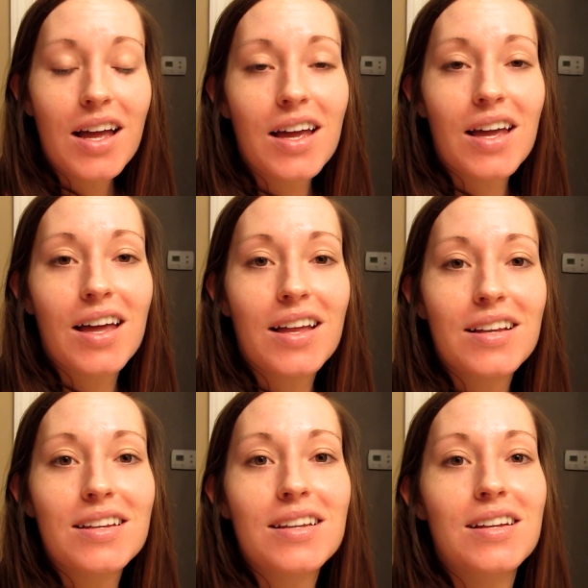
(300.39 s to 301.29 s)

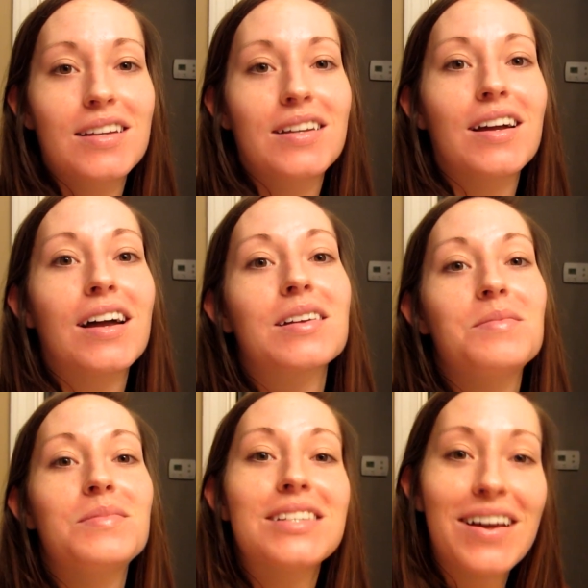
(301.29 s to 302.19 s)
And
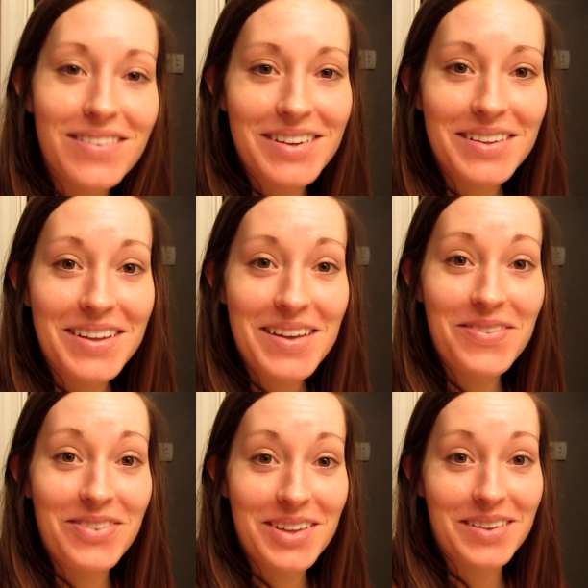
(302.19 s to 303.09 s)
I'm definitely
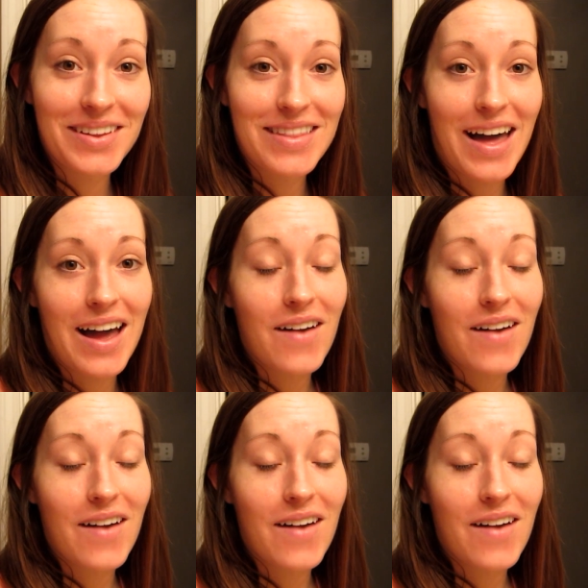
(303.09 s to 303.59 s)
feeling that.